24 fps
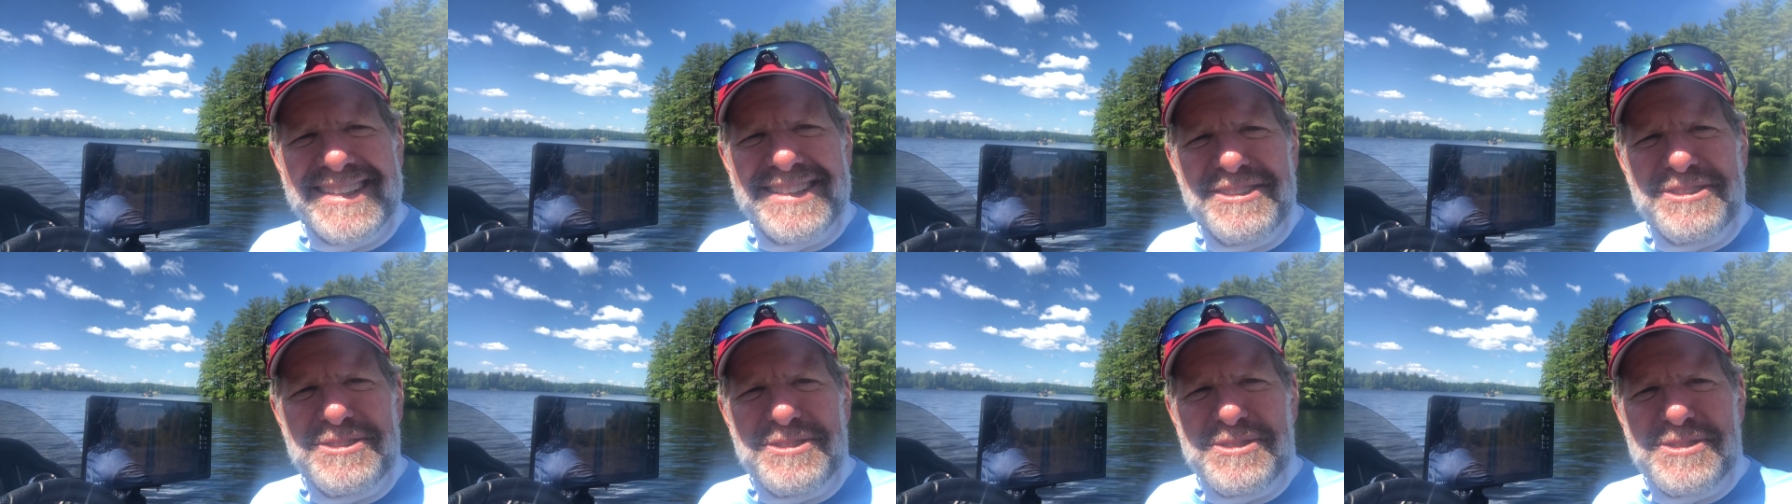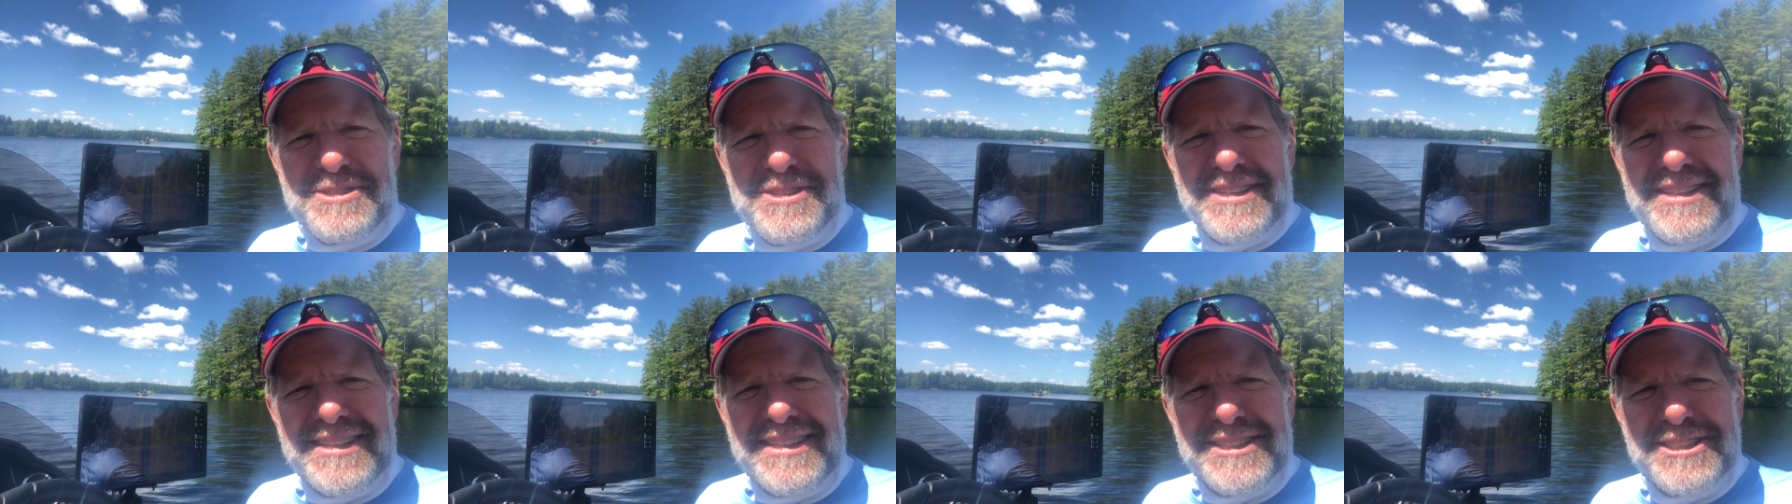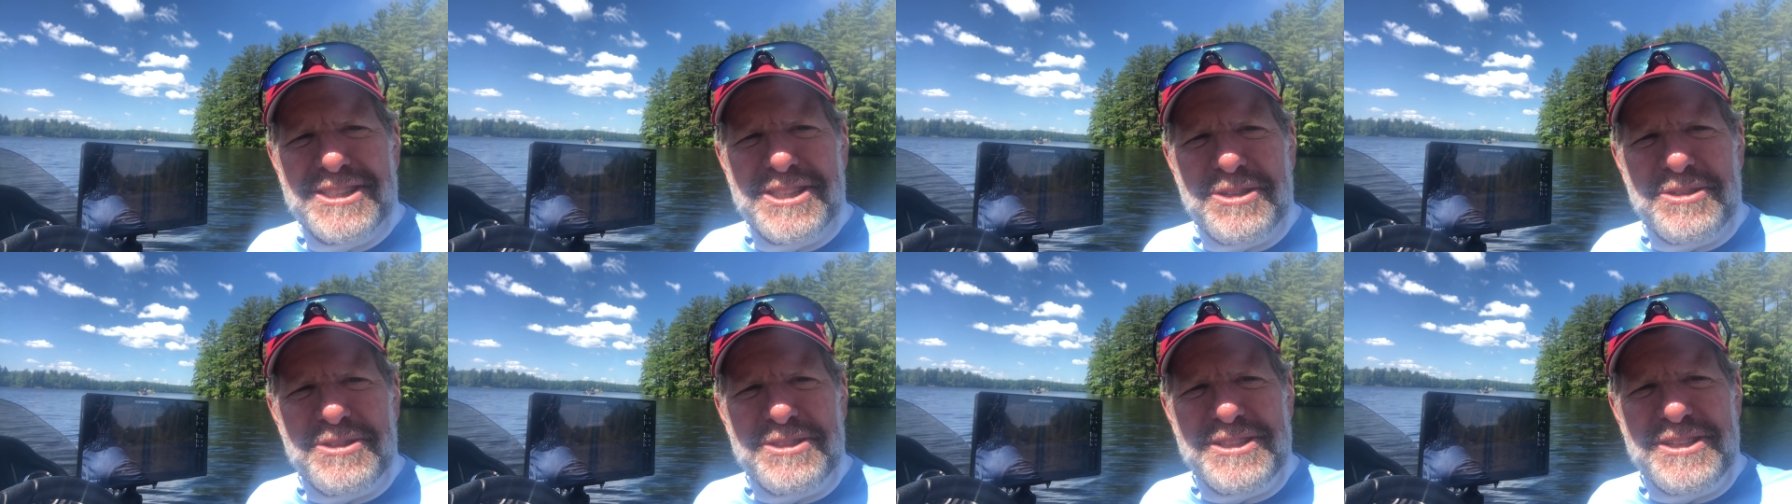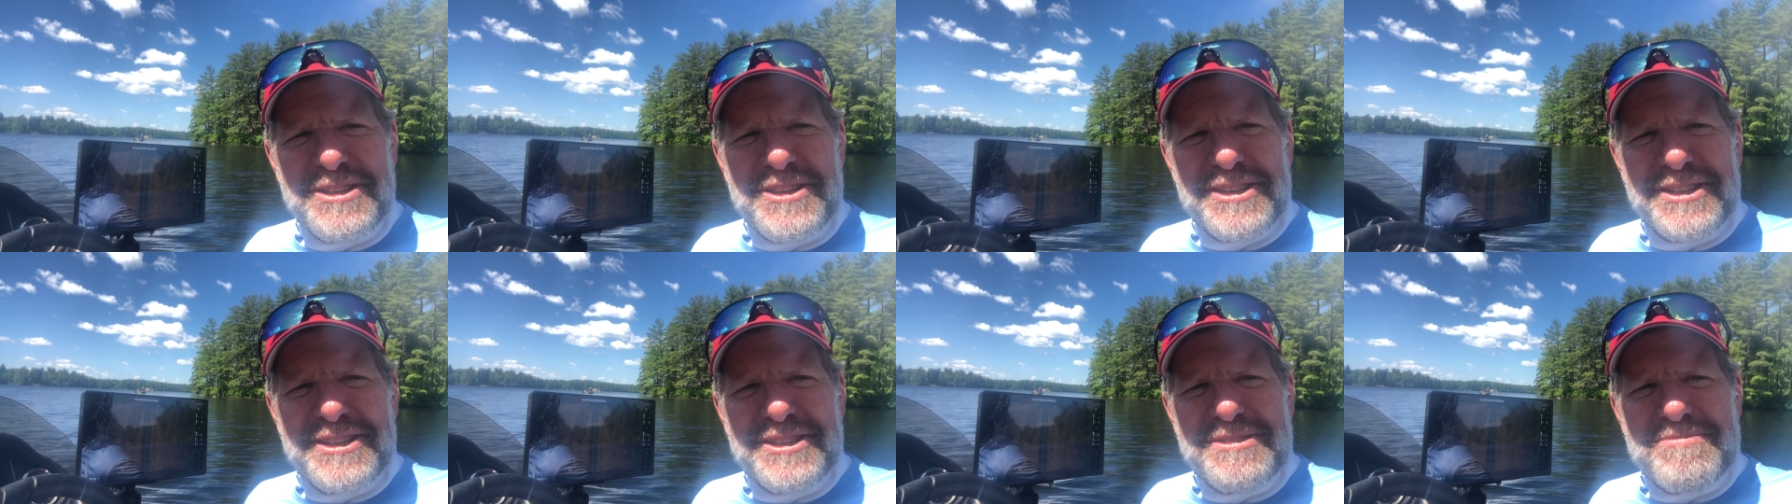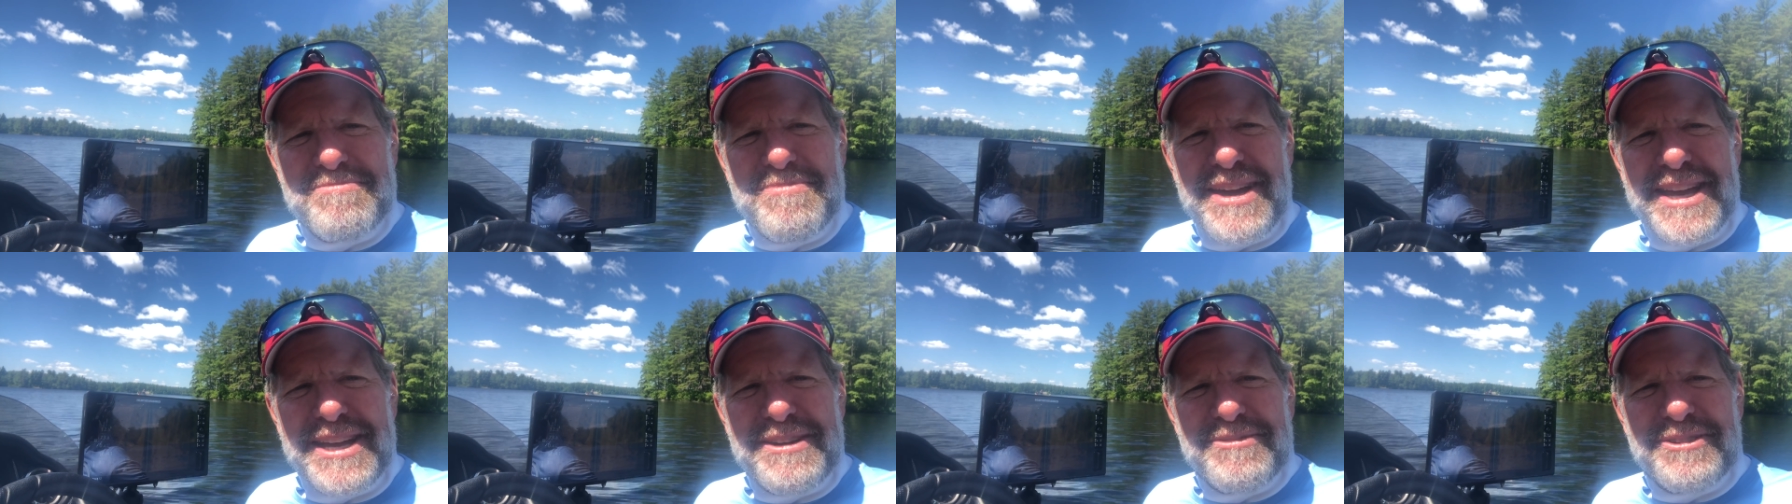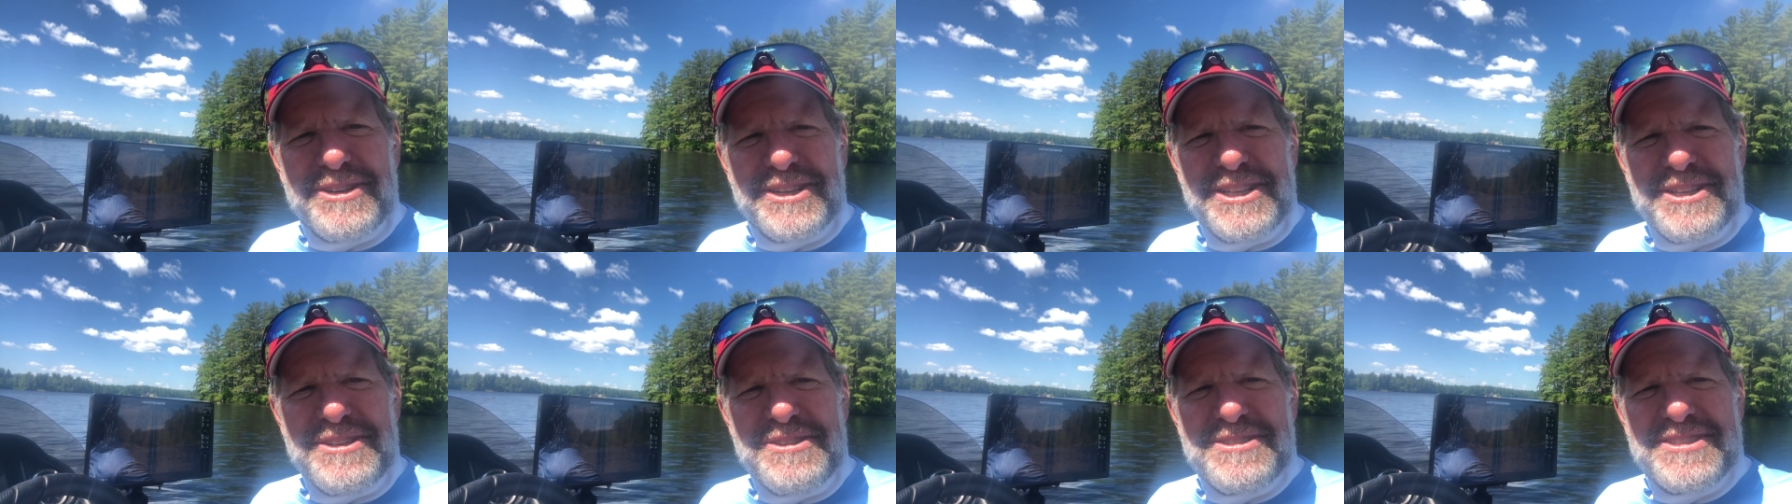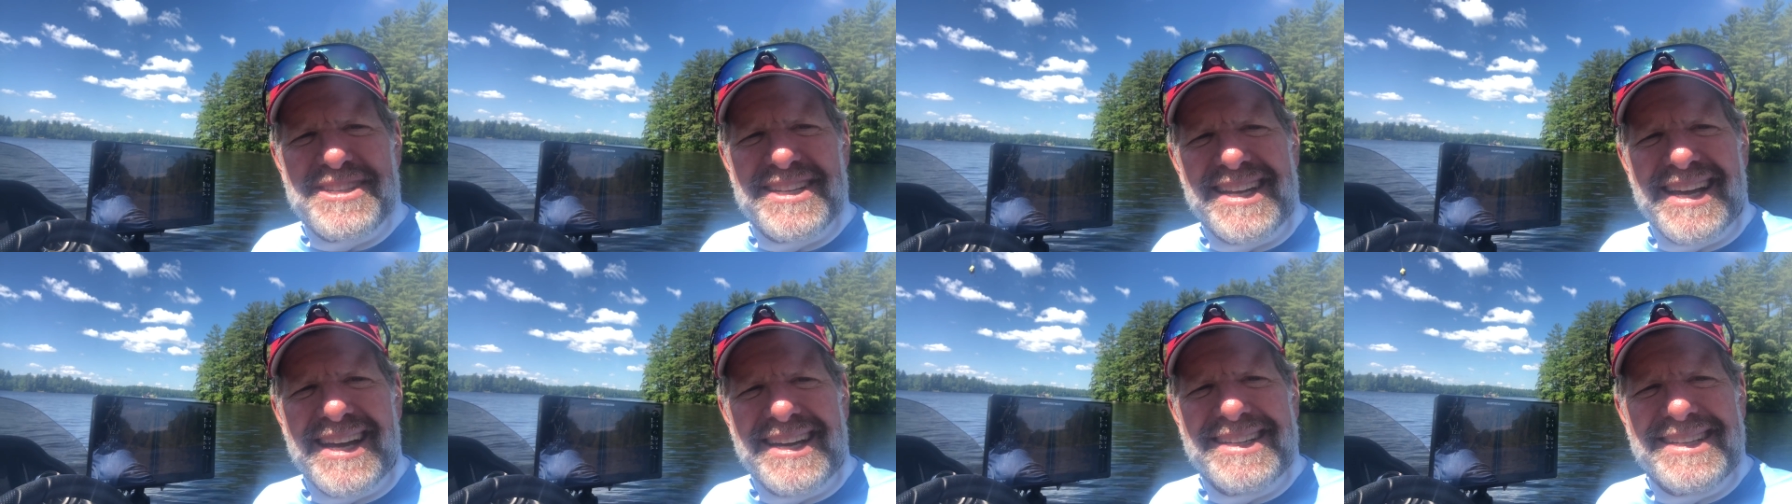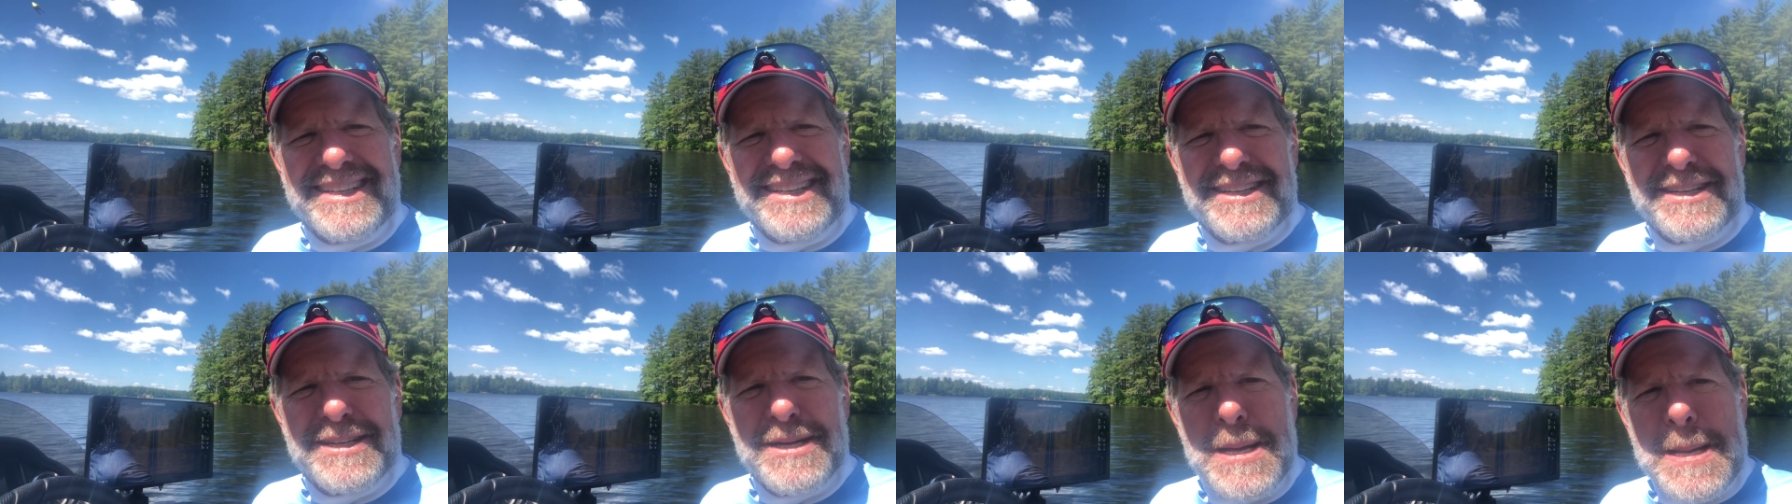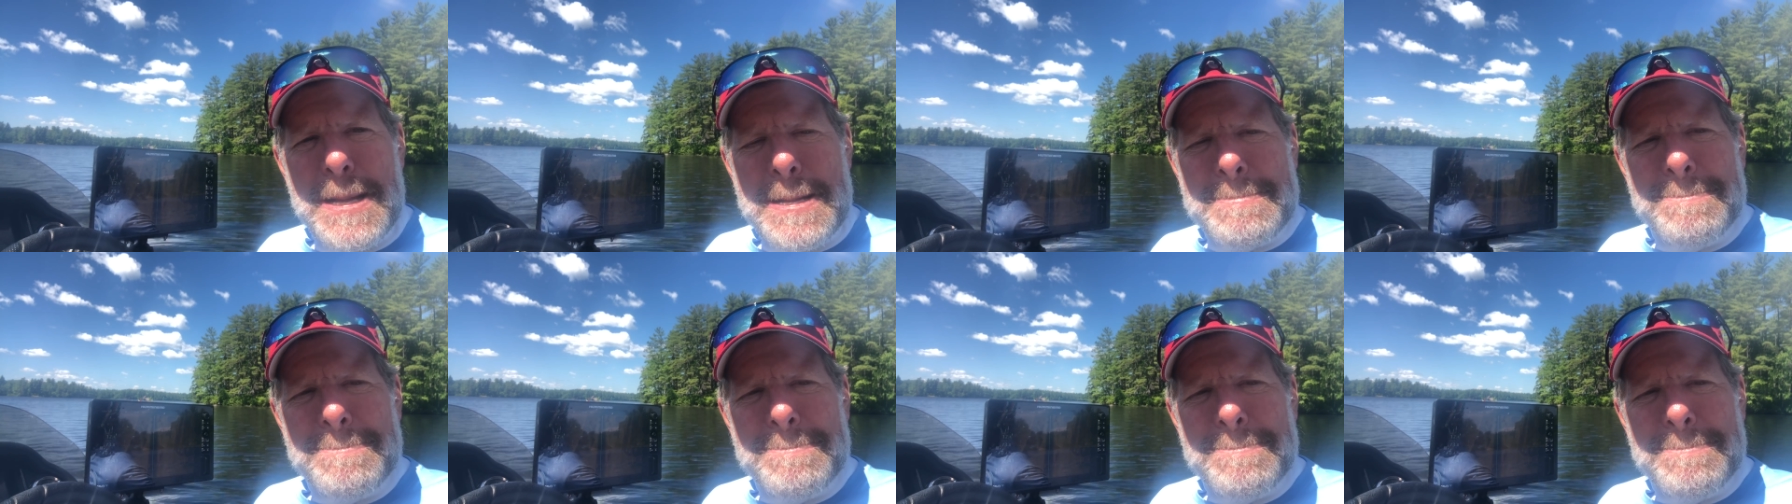who's showing you the good bait we're using out here.